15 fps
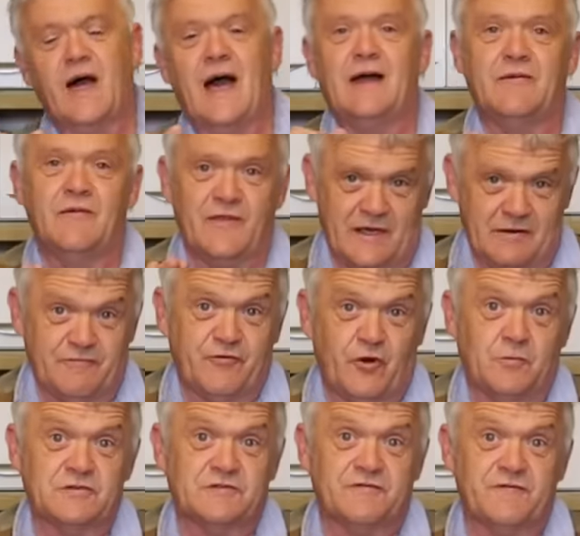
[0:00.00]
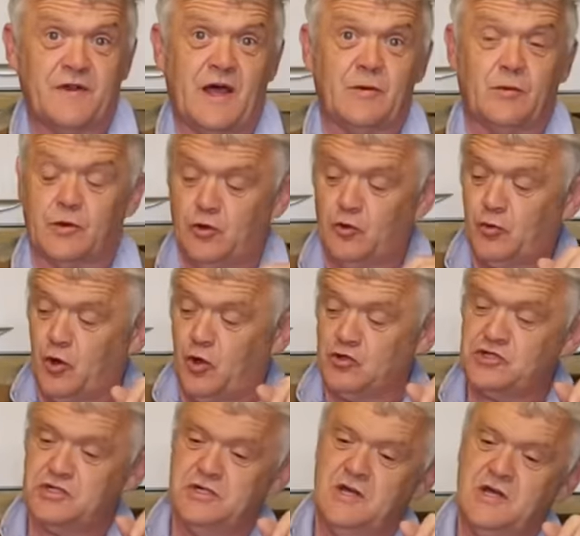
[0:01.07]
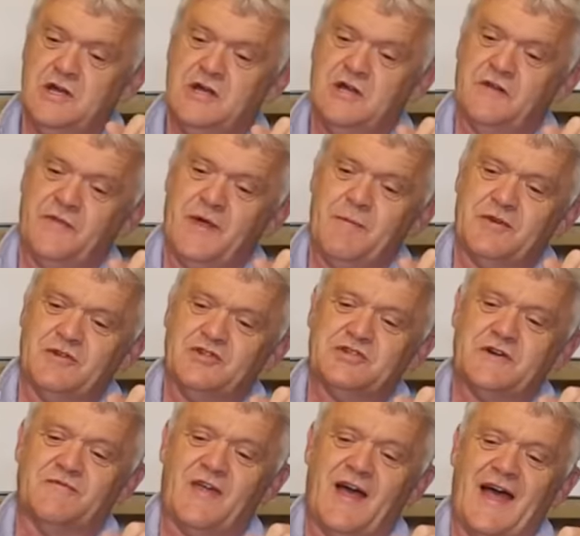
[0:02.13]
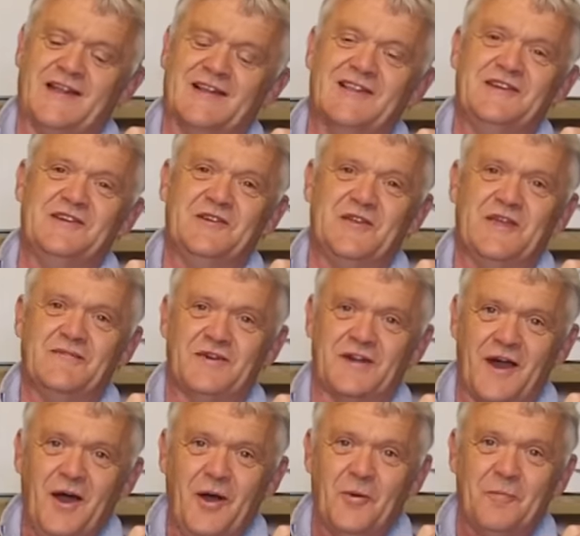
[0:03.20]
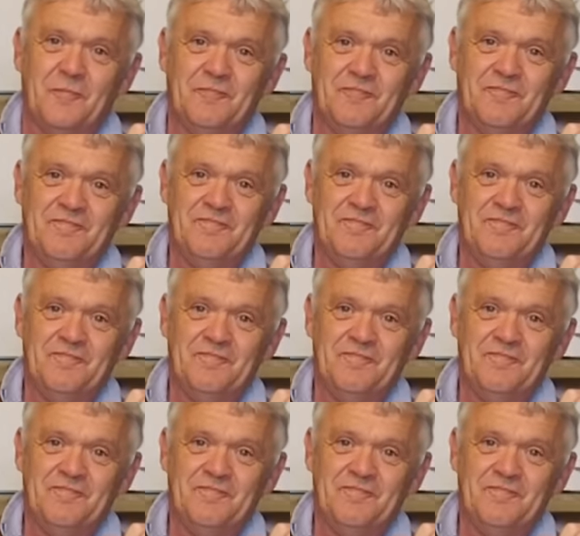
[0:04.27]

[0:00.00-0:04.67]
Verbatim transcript: on there, and that forms the flywheel portion. Then we can shove the handle in and give it a go.